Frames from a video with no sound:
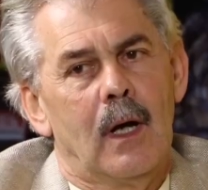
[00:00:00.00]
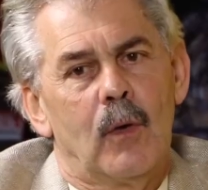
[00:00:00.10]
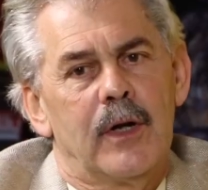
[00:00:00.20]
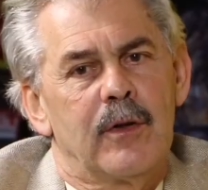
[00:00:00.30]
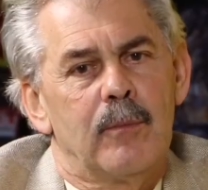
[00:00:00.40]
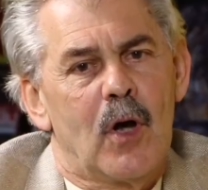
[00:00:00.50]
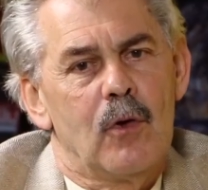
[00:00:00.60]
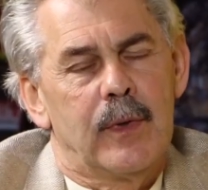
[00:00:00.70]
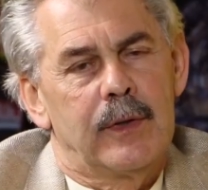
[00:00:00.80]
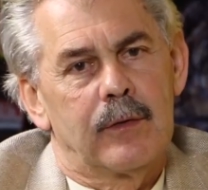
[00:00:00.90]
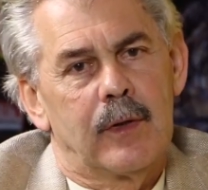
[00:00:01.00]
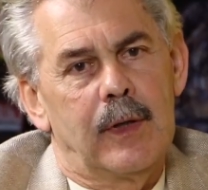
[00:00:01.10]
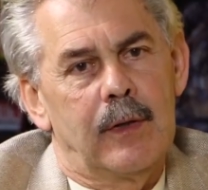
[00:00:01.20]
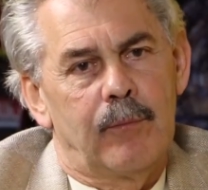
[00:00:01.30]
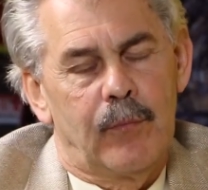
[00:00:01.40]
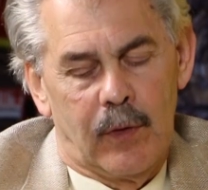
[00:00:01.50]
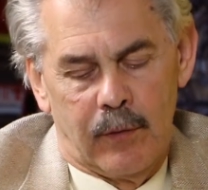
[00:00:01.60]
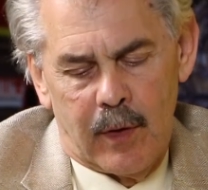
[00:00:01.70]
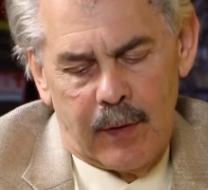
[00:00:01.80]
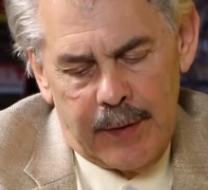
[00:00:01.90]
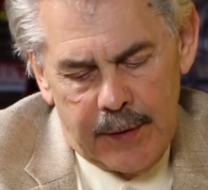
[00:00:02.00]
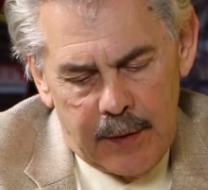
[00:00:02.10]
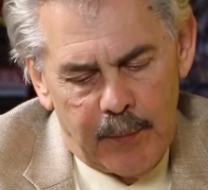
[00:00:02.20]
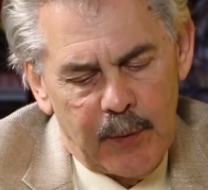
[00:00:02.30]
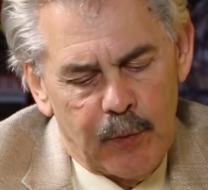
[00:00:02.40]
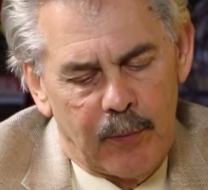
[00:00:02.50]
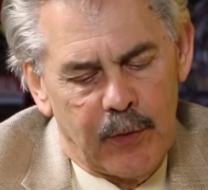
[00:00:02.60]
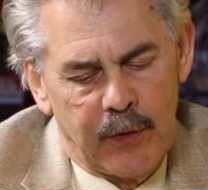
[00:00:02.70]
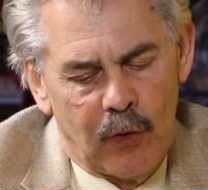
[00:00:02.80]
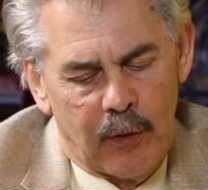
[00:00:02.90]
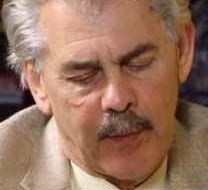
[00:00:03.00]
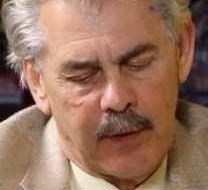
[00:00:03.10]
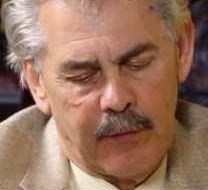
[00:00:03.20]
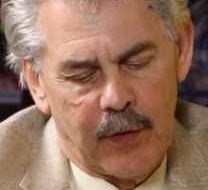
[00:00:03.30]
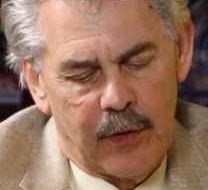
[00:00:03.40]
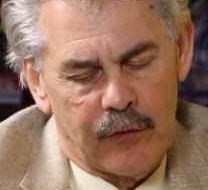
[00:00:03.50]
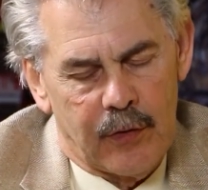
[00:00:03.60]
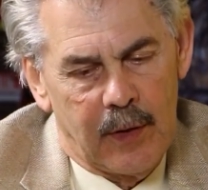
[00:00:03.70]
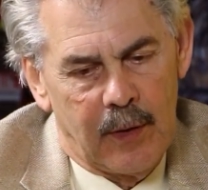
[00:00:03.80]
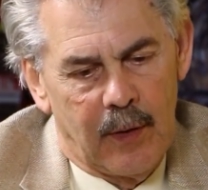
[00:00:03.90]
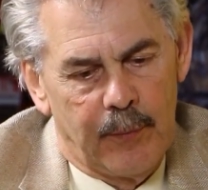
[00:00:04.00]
Well, at the moment, the big problem in the automotive industry,